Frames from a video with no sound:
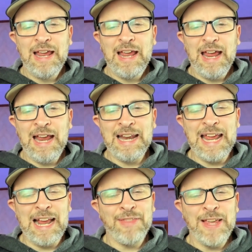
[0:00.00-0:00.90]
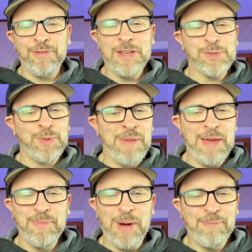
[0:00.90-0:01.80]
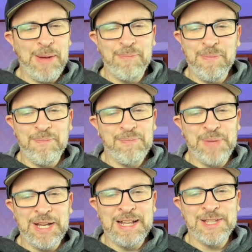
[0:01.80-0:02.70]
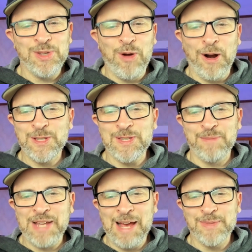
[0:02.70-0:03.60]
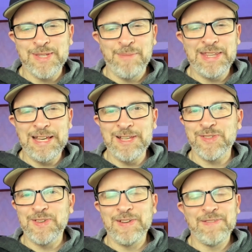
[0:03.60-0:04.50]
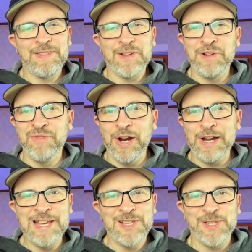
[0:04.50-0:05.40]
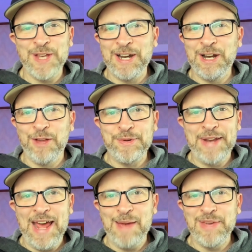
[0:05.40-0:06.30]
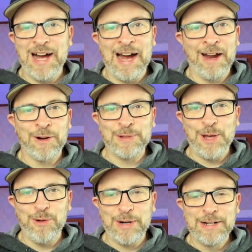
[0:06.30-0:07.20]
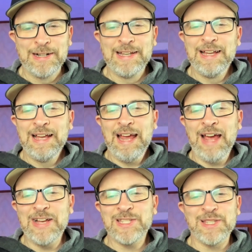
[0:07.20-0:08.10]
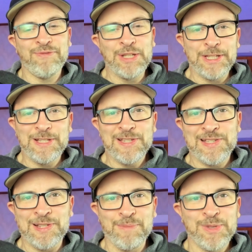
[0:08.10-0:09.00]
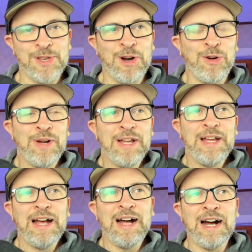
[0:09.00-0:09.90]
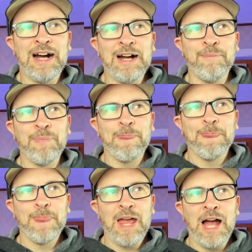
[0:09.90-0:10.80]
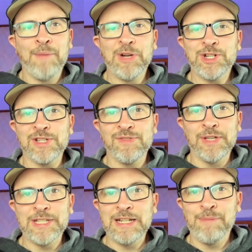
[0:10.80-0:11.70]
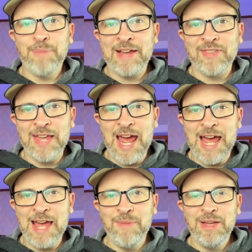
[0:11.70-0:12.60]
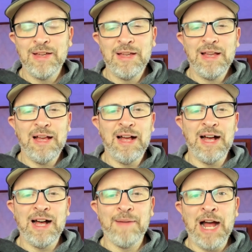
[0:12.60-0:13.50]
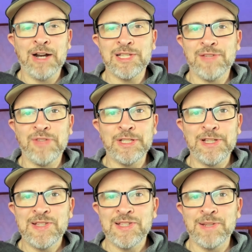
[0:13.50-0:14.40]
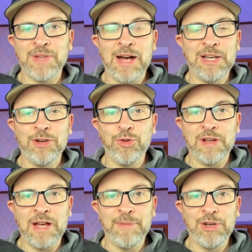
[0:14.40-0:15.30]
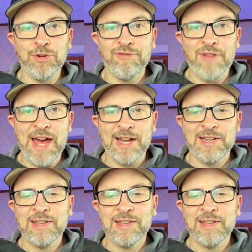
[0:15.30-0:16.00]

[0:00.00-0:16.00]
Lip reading: and again, I think this one may bump up, but it's so hard sometimes. Some of these could very easily on another day be higher or lower, and that's the fielding system. So how much does fielding impact the game? How does the fielding system come into effect?